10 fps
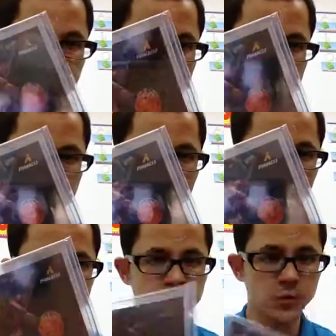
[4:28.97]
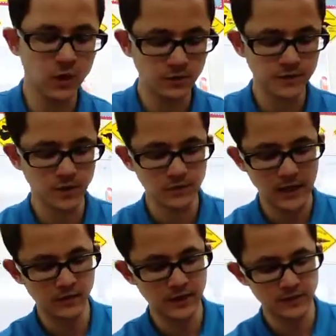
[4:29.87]
position powers as well. So
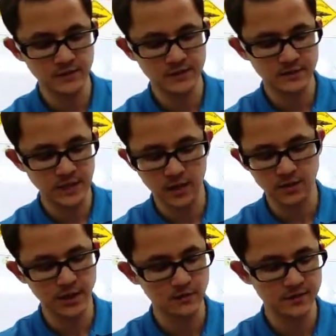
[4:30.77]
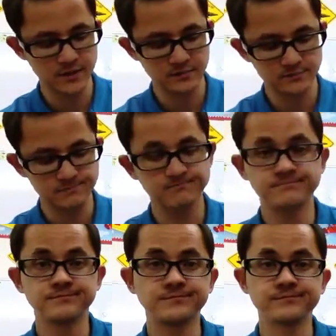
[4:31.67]
Allen Iverson, Allen Iverson,
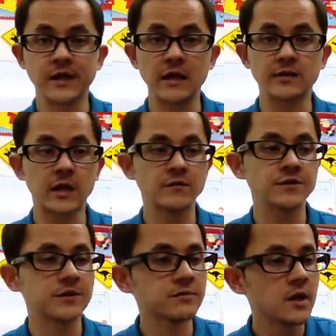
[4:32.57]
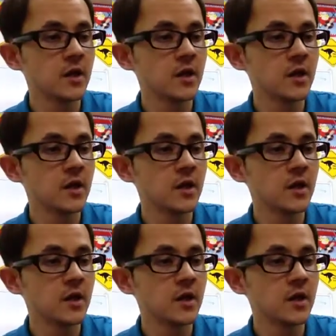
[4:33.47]
Allen Iverson.